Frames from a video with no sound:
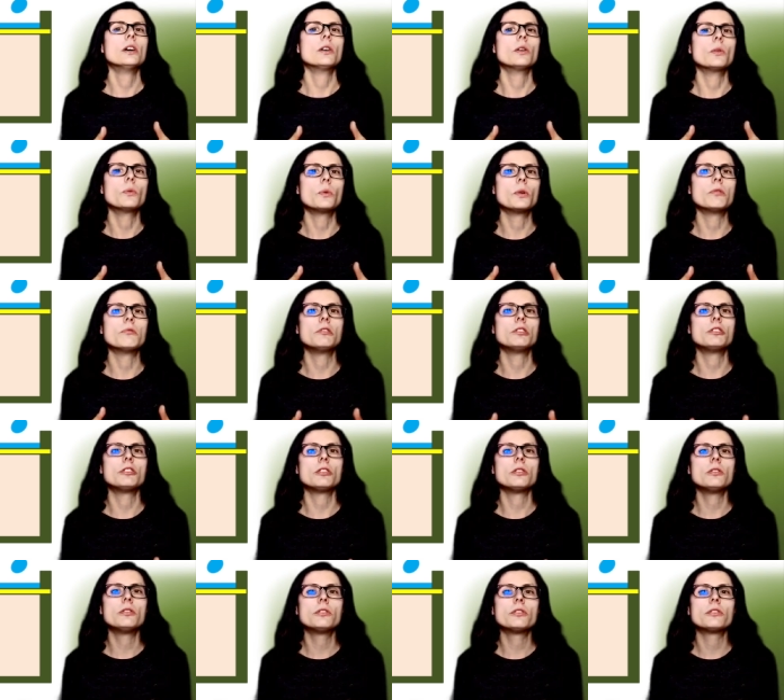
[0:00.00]
will
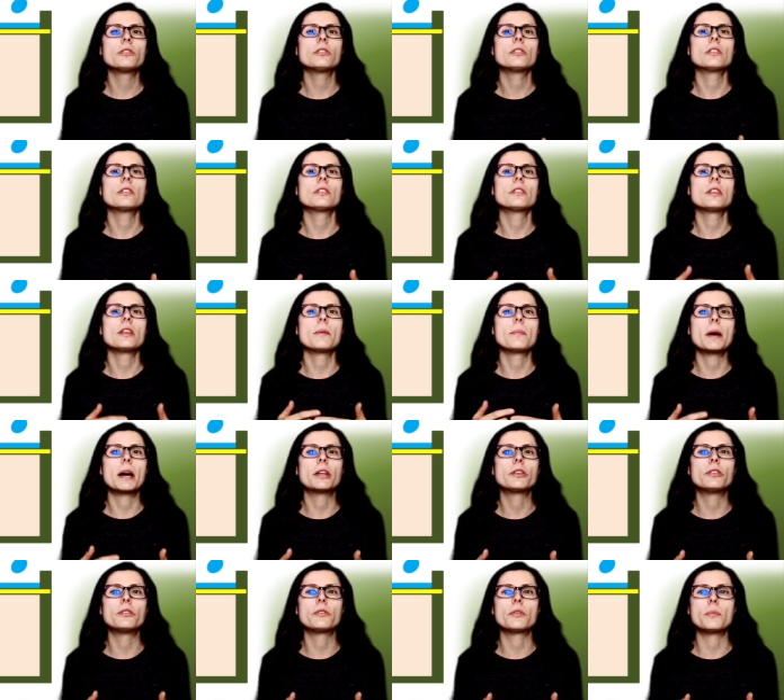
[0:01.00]
reduce the amount
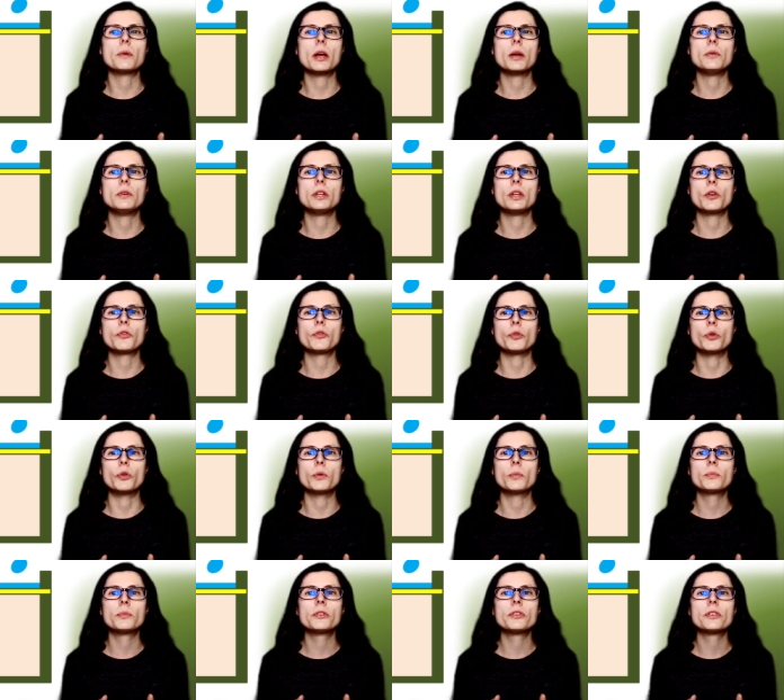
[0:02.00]
of ammonia
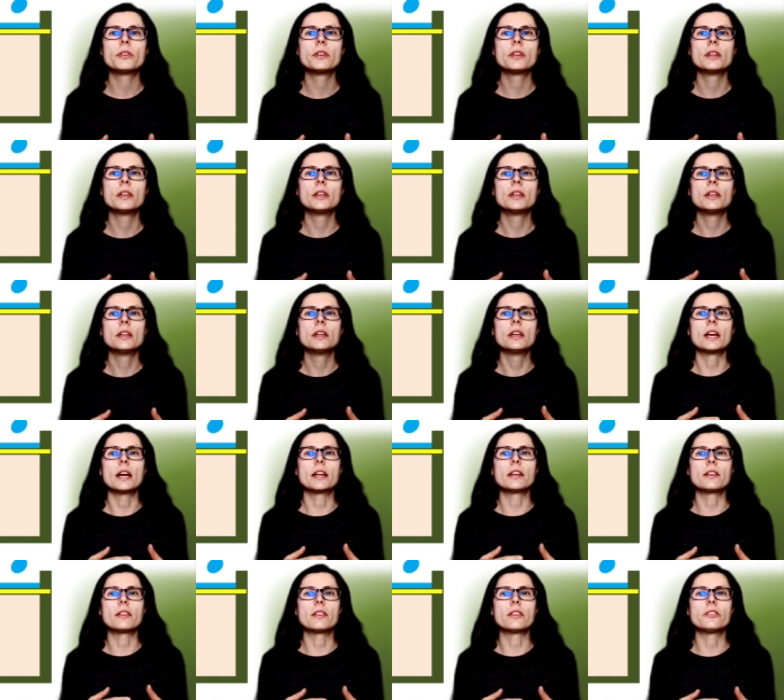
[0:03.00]
formed
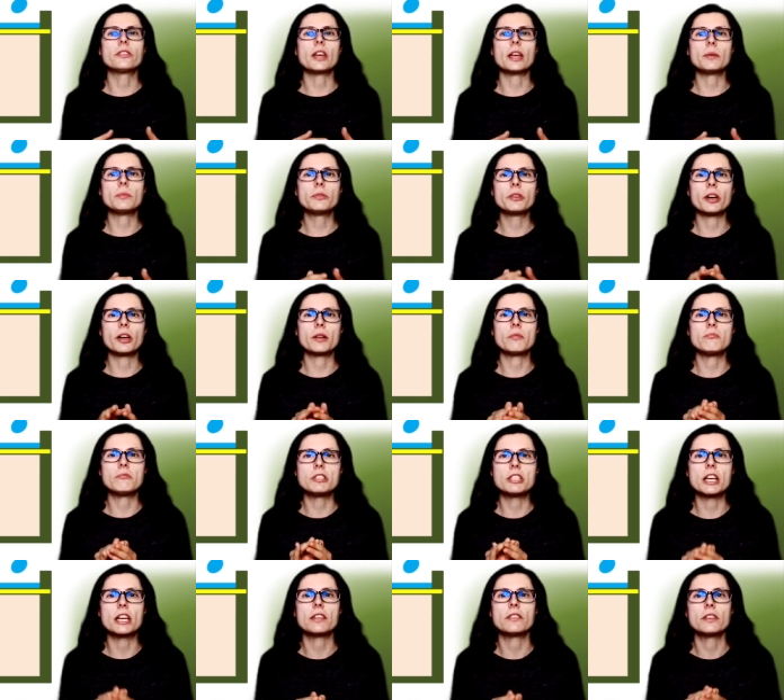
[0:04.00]
and at the same time
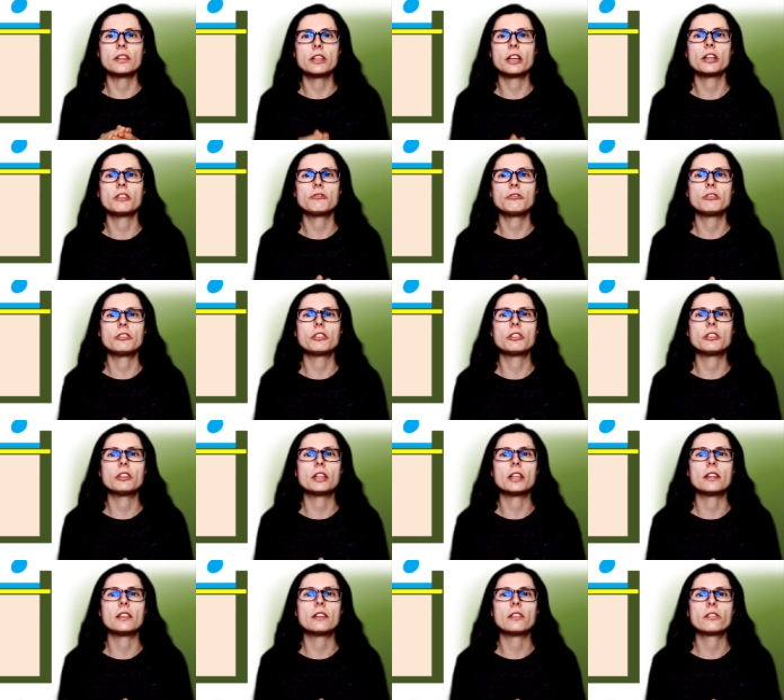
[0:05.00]
retain the nitrogen
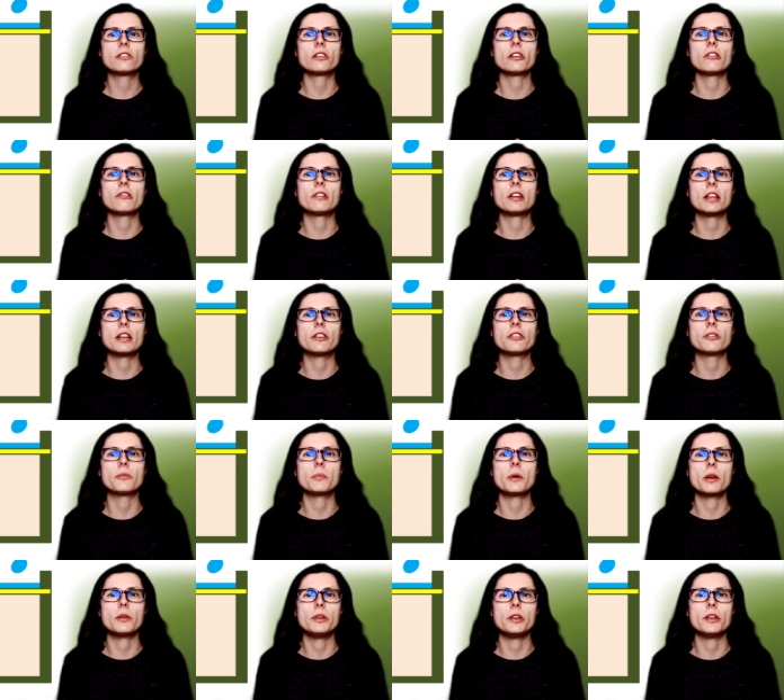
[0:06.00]
in the slurry as
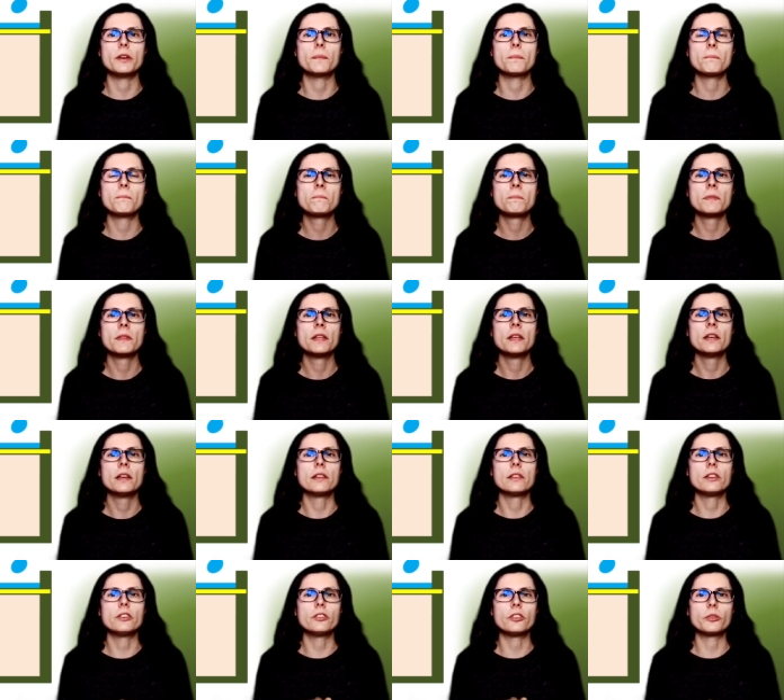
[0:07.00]
ammonium.
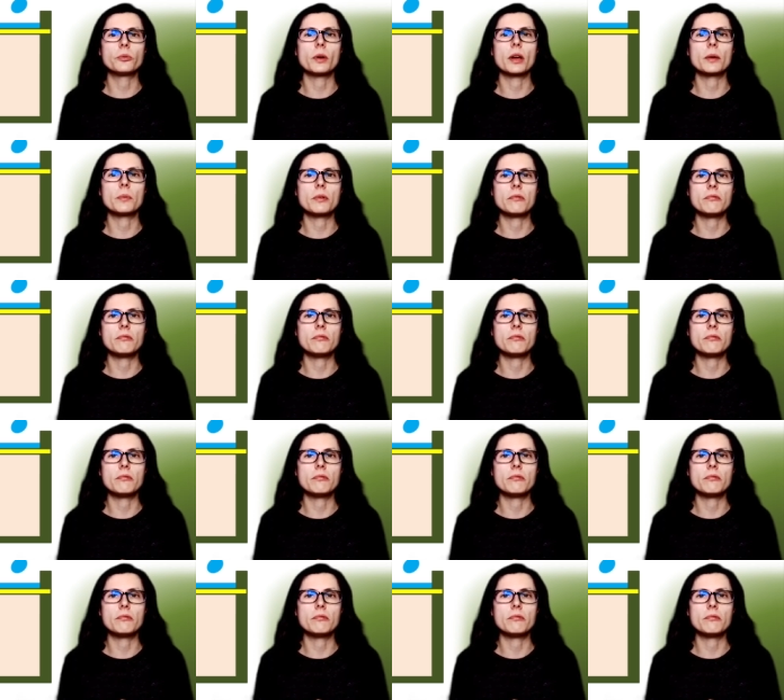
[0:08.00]
This is where we